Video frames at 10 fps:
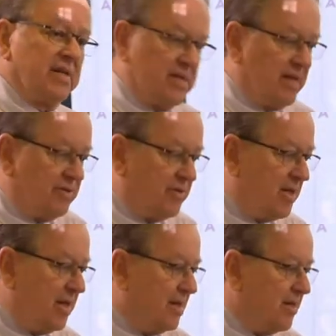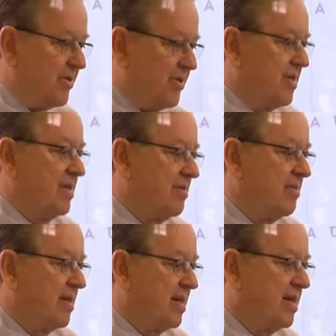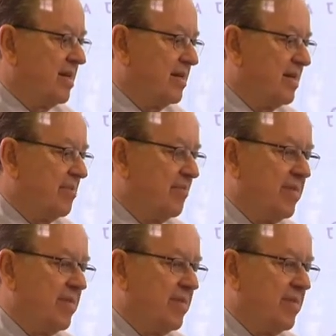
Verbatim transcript: Seljukid is really the